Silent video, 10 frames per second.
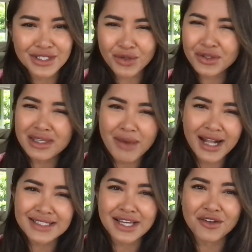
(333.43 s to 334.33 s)
you know, looking
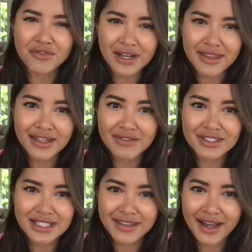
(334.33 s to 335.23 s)
back, it's kind of funny that he
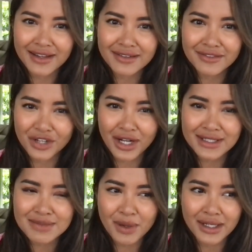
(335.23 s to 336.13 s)
even did that for
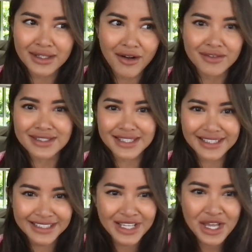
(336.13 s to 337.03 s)
us, but obviously
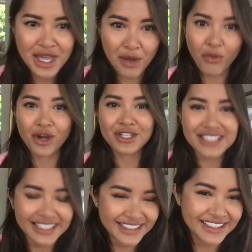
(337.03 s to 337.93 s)
it worked.